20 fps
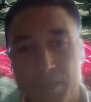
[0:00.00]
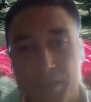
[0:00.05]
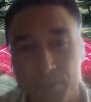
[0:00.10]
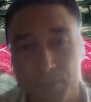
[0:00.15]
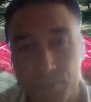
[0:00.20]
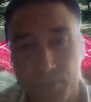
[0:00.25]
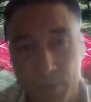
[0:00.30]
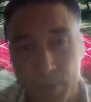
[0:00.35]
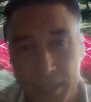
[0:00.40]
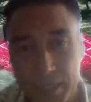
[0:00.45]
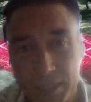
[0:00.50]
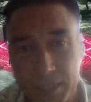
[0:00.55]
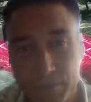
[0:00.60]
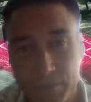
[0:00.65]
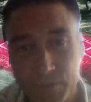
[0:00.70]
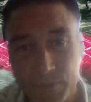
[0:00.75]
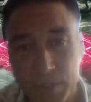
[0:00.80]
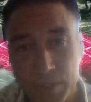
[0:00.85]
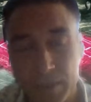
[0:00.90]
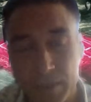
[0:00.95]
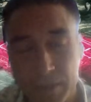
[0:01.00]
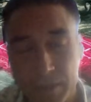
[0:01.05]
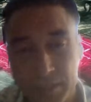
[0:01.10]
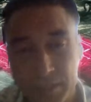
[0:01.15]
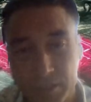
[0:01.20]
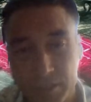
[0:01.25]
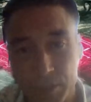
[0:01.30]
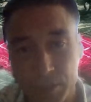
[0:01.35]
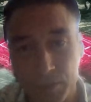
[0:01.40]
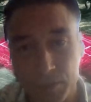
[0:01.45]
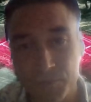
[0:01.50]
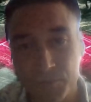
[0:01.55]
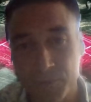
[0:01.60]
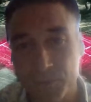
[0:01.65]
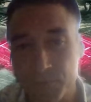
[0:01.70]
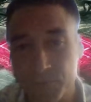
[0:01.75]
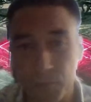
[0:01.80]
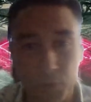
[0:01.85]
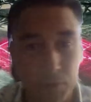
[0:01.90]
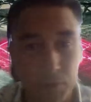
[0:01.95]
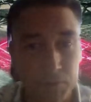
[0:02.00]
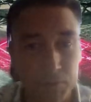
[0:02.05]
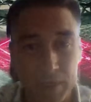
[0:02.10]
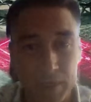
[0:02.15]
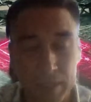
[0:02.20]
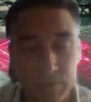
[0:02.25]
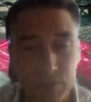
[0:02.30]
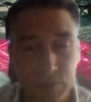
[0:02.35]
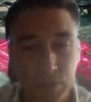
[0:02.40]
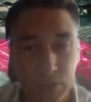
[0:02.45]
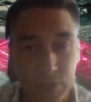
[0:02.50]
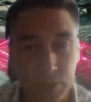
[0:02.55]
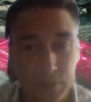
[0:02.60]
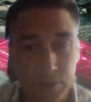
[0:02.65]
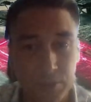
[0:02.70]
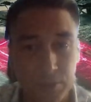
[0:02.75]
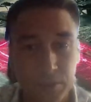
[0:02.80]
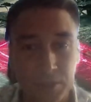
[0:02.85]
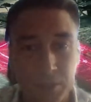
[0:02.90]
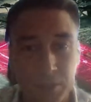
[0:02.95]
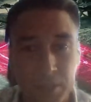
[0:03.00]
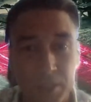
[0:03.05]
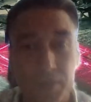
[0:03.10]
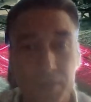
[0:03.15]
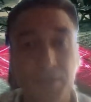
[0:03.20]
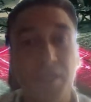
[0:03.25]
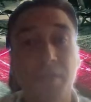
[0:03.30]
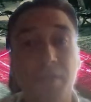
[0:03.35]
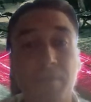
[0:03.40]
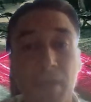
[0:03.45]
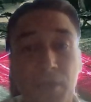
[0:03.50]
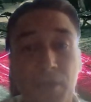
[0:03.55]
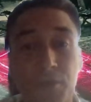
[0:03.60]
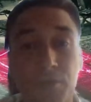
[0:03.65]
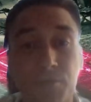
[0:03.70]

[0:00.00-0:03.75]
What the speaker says: The rating of itself, 4 or 5 stars, the amount